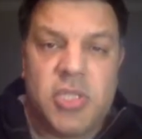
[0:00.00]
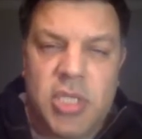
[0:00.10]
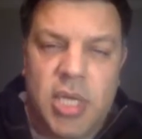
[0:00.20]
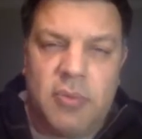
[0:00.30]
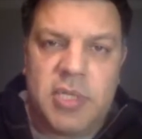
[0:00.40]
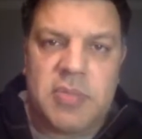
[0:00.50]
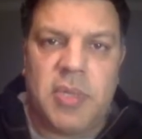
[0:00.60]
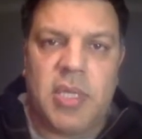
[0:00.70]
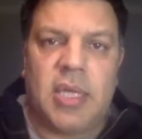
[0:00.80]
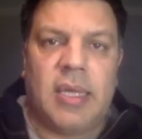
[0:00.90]
Generally
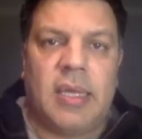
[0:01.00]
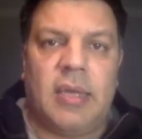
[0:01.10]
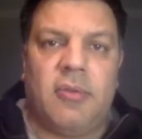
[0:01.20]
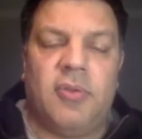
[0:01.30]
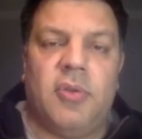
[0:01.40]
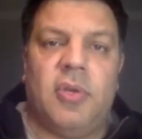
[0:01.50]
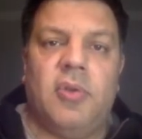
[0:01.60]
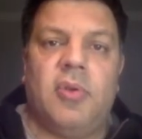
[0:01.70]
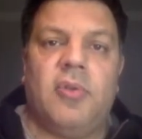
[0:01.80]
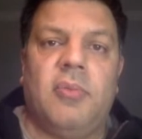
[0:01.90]
speaking, if you're in
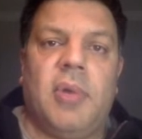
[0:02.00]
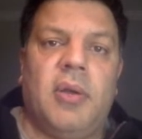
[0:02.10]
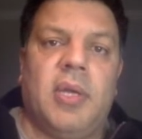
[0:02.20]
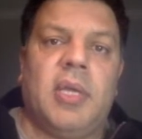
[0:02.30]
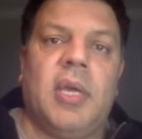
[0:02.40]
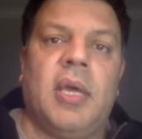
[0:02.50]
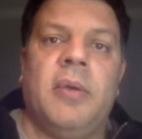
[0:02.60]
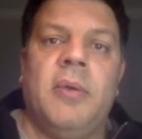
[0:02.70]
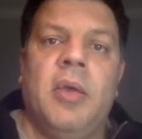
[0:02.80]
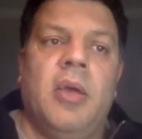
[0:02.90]
North America,